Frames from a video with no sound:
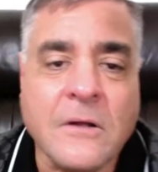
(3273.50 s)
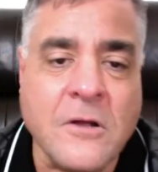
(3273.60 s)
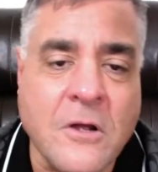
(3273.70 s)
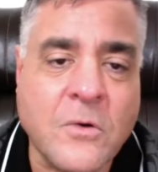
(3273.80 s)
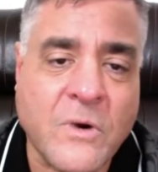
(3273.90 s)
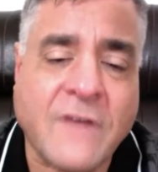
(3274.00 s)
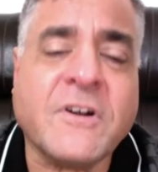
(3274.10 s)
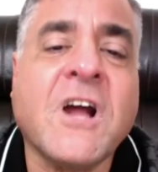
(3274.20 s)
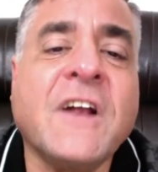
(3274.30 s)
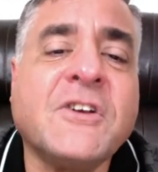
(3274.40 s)
Whatever
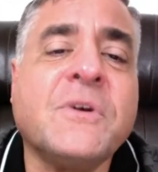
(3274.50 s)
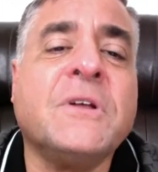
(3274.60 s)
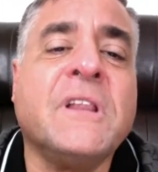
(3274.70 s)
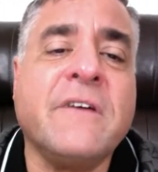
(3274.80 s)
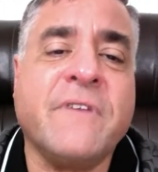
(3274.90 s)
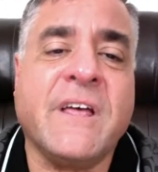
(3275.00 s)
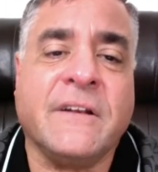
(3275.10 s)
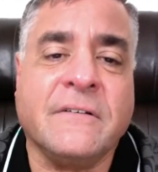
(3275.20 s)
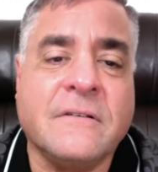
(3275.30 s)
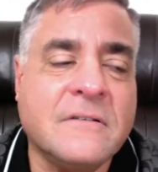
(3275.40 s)
country you live
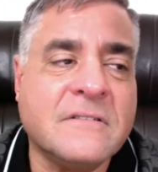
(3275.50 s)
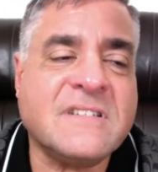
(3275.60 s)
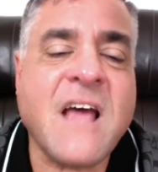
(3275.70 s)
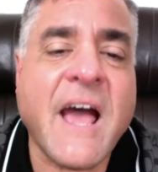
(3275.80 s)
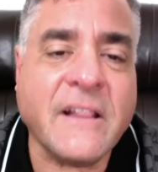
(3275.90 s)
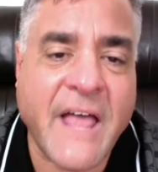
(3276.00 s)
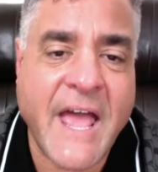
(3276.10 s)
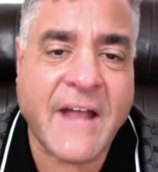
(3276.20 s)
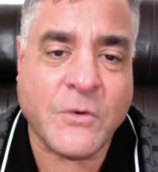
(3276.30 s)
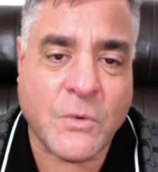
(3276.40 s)
in,
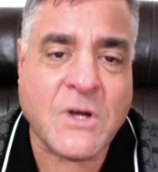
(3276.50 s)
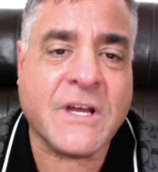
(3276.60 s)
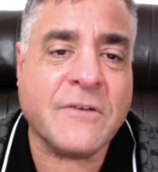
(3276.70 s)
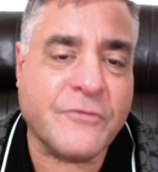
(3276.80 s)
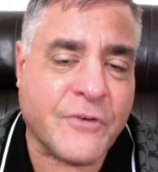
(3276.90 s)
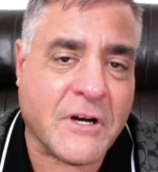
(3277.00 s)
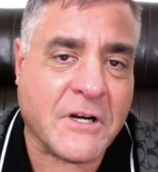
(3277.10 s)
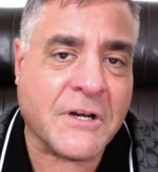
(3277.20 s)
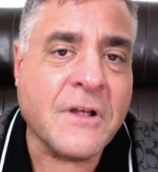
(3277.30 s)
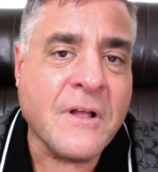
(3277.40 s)
Thailand will convert
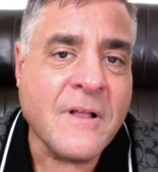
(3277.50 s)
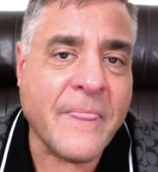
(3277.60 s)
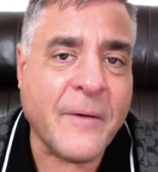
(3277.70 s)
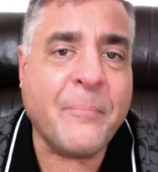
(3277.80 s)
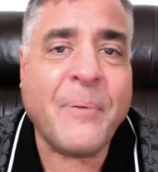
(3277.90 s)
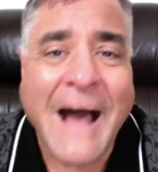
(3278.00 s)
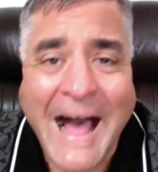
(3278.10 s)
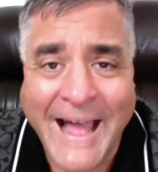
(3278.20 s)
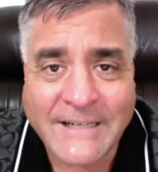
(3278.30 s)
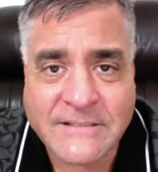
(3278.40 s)
the
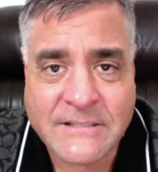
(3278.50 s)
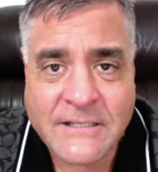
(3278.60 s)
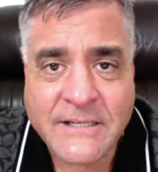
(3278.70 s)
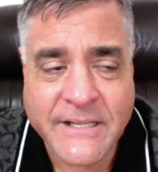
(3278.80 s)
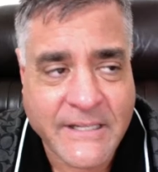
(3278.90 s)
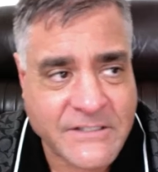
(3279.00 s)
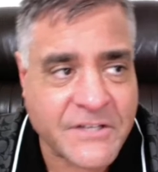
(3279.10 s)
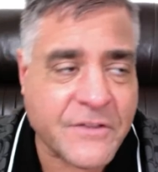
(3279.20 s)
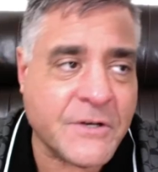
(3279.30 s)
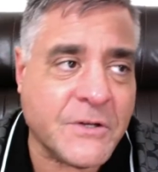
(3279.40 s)
baht
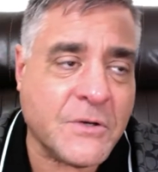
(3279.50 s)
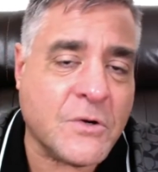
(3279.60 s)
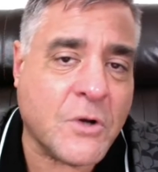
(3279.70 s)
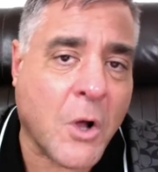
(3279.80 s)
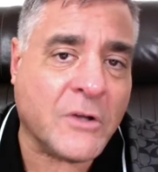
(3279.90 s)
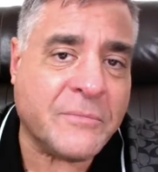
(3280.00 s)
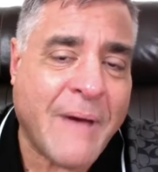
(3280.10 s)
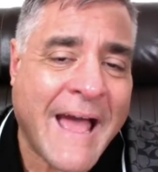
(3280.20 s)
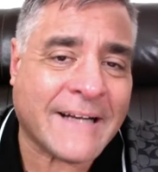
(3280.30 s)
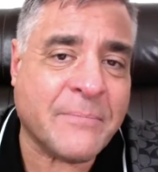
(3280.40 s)
into the new gold
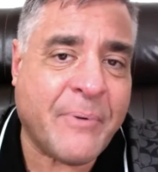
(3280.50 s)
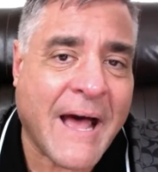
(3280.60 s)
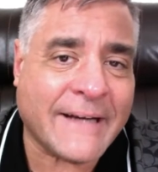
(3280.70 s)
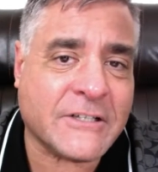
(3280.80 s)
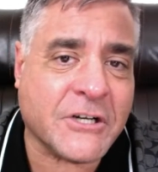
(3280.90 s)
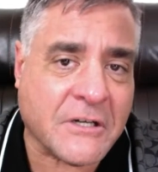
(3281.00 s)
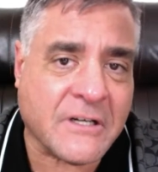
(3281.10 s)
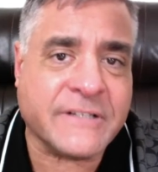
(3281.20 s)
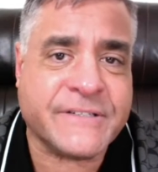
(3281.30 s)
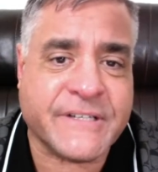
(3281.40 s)
backed baht
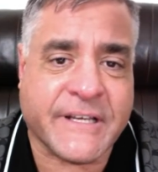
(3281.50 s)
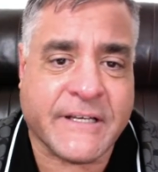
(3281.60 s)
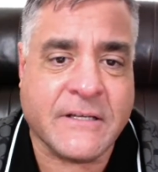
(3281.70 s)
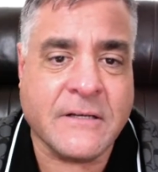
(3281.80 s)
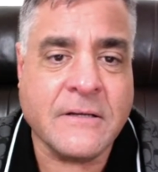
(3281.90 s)
currency.